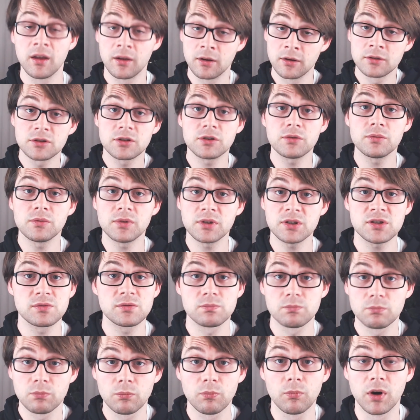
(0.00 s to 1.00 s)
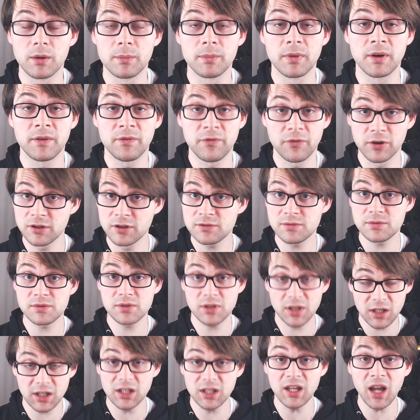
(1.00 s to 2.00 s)
To which one of my friends was
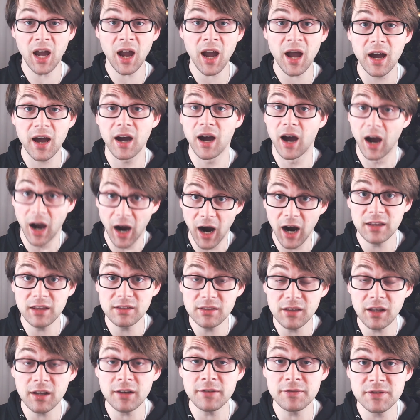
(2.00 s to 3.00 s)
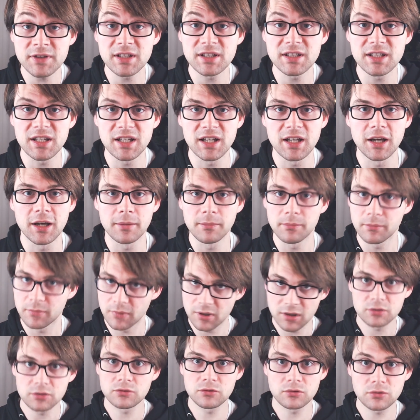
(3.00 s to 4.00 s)
like, yeah, I'd love to DM.
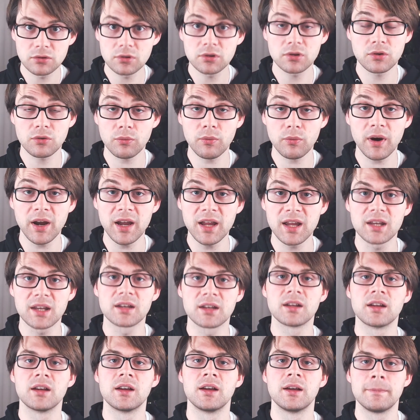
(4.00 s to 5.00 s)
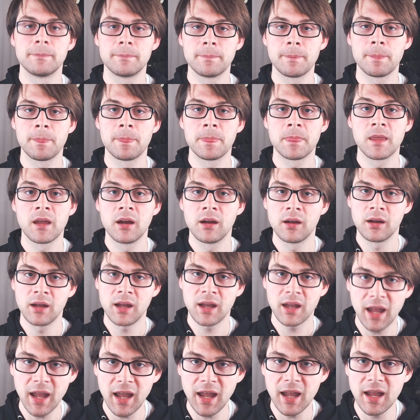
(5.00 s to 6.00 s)
Great.
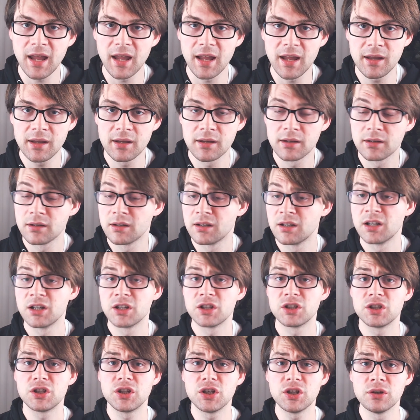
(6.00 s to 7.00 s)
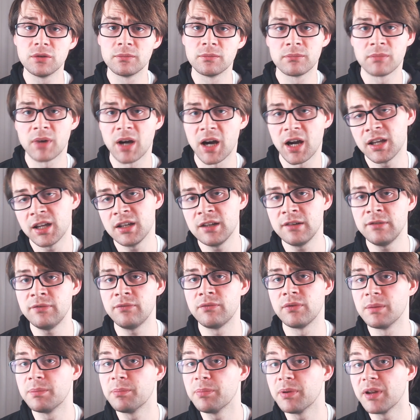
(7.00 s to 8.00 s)
Hey, do you mind if we
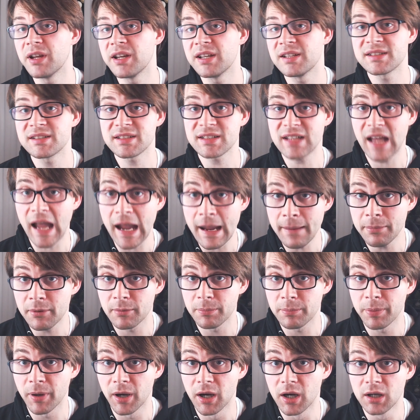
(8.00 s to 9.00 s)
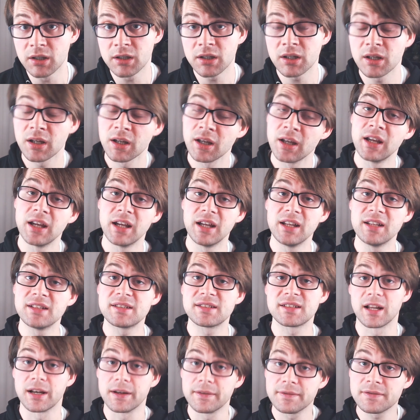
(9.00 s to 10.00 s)
play Cyberpunk
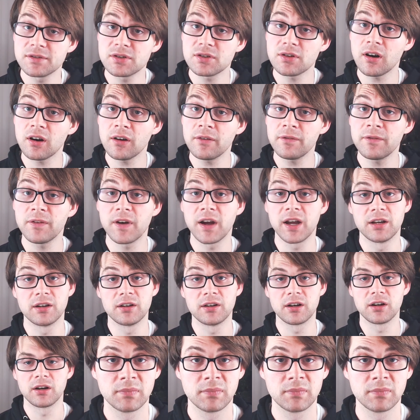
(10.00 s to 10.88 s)
instead of Starfinder?